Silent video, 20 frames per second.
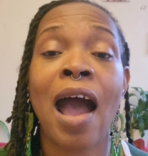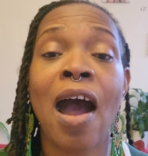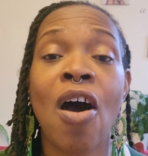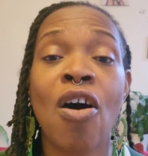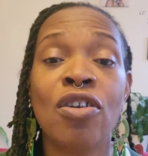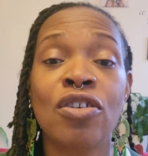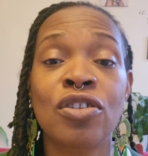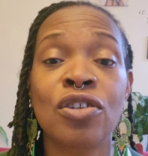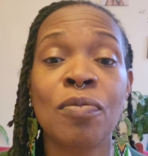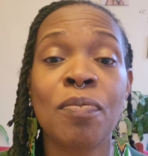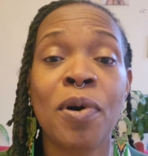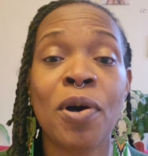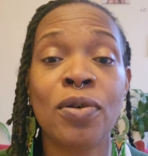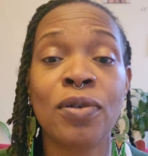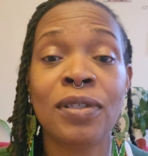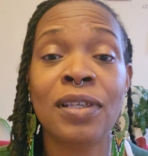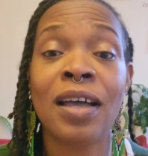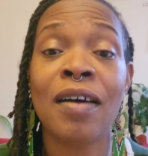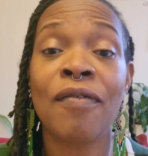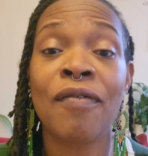also
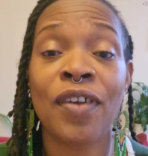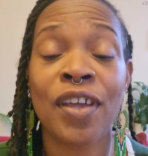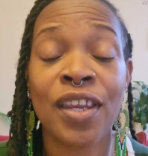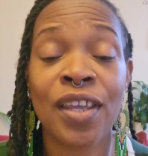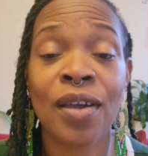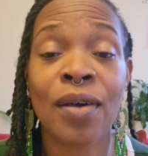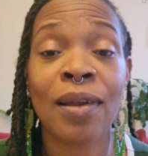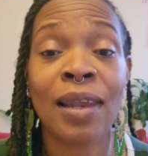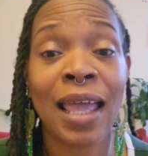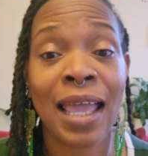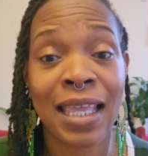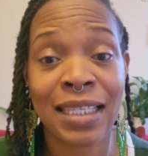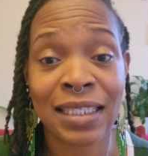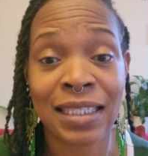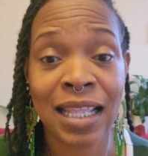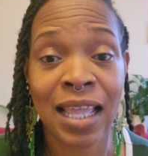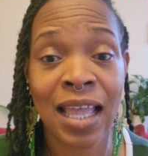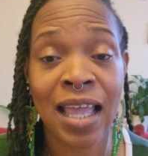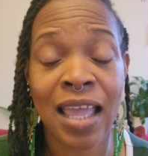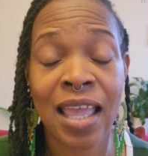posted a video last
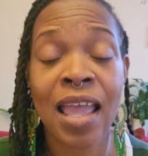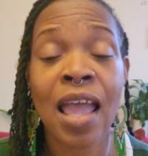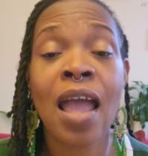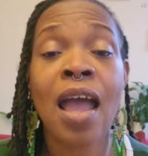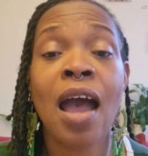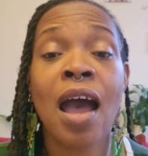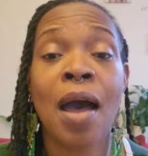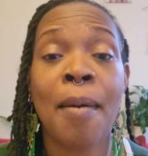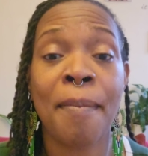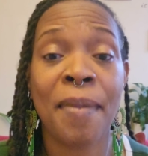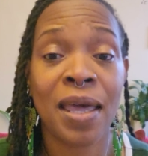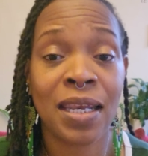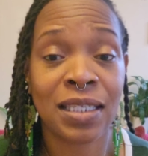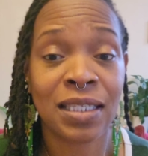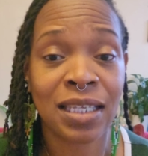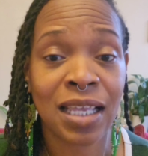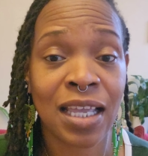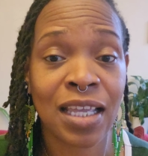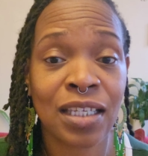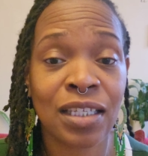night, a
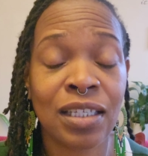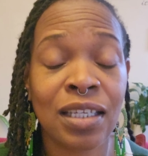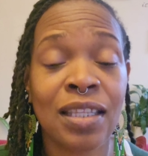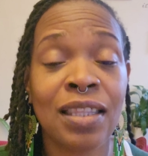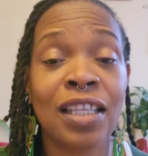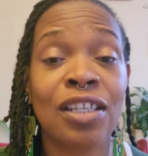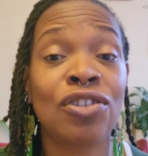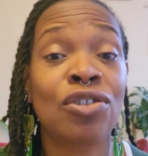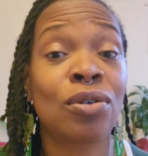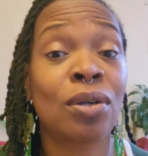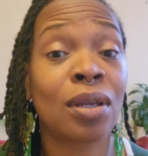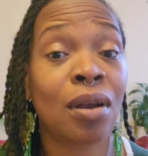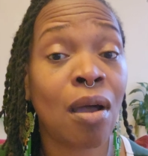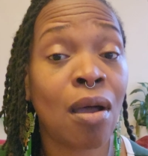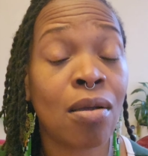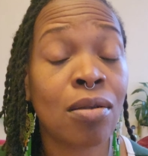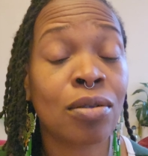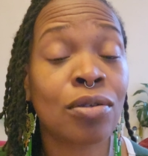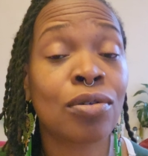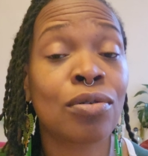meditation that you can
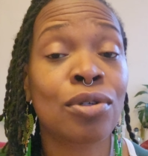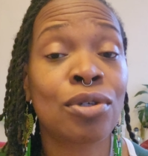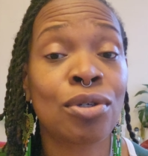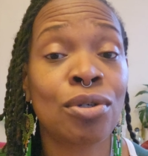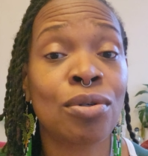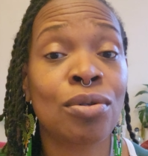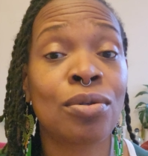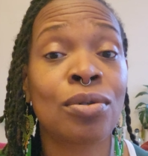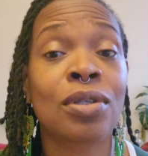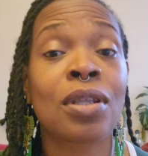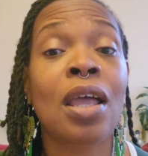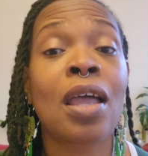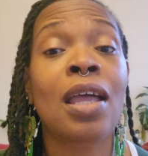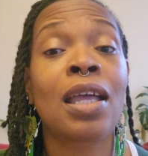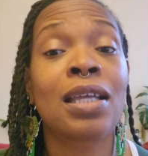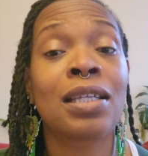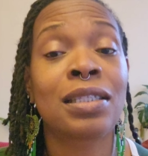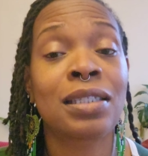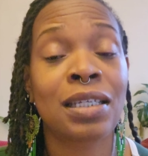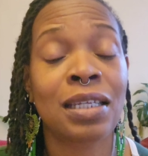also use
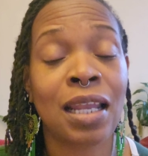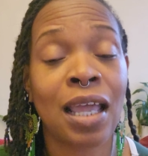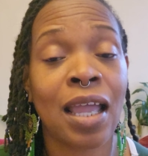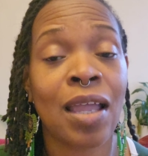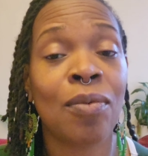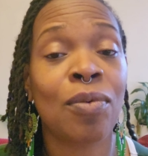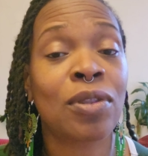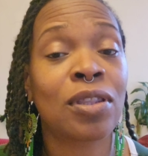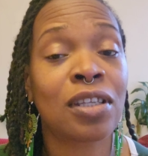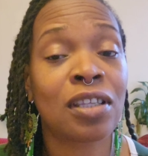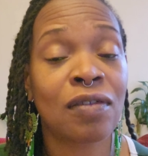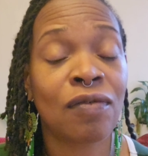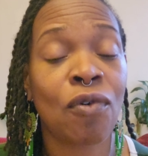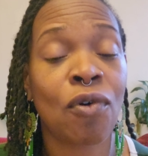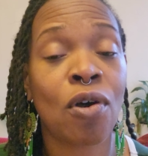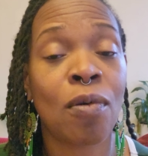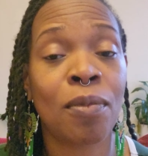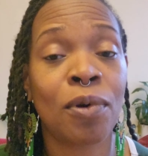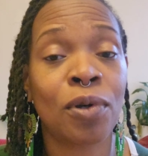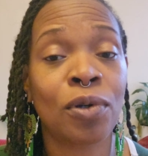tonight with this full
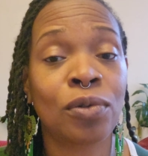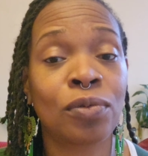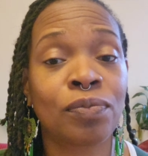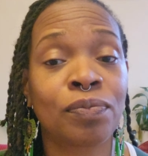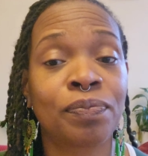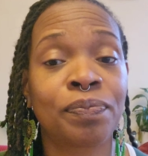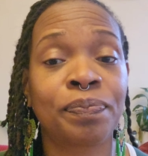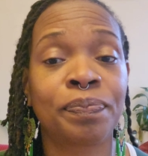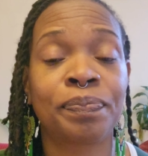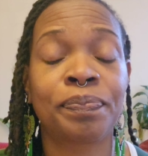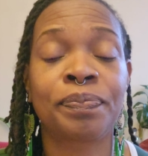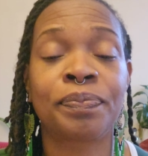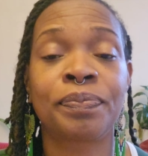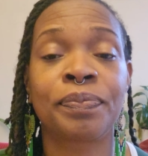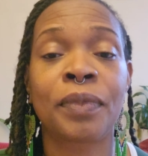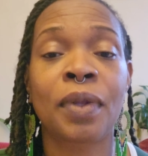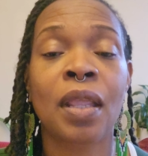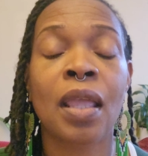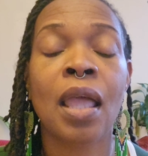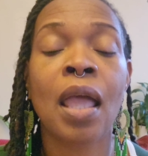moon.
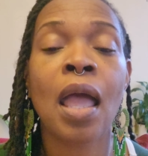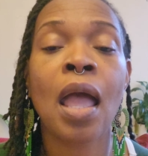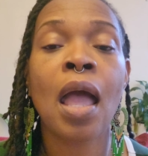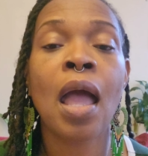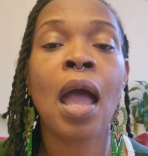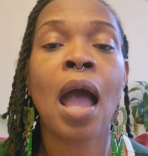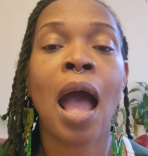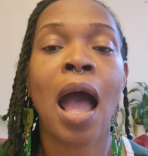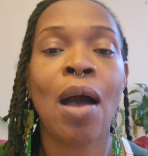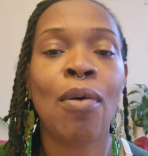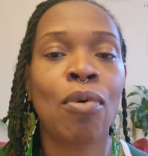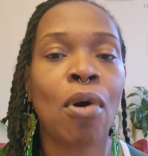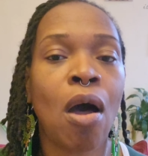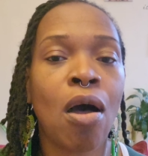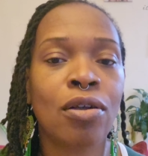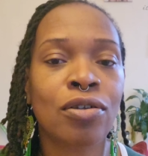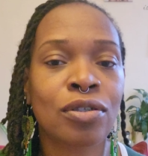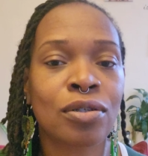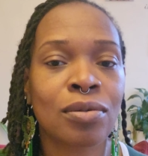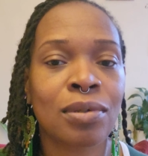I will
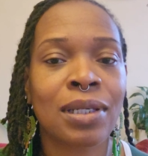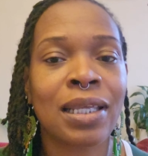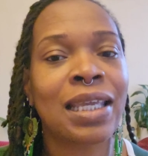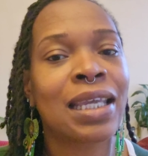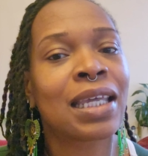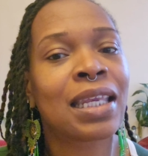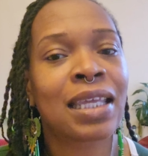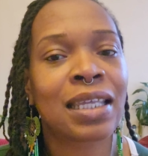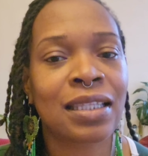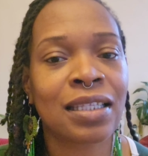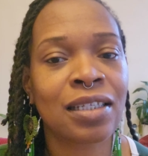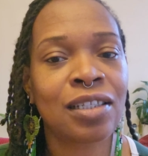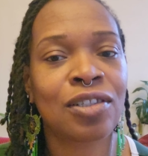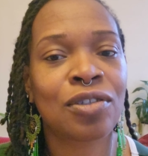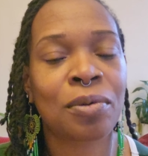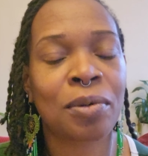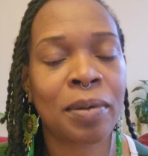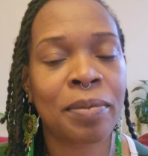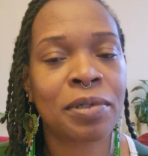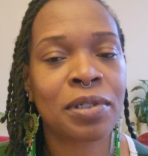also link it in the
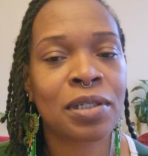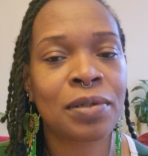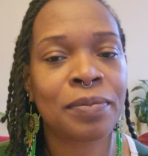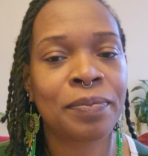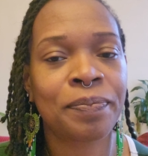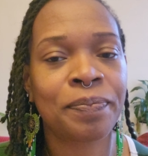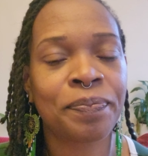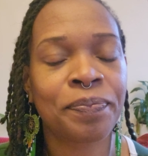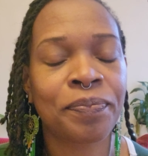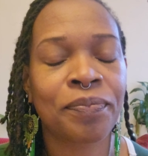description.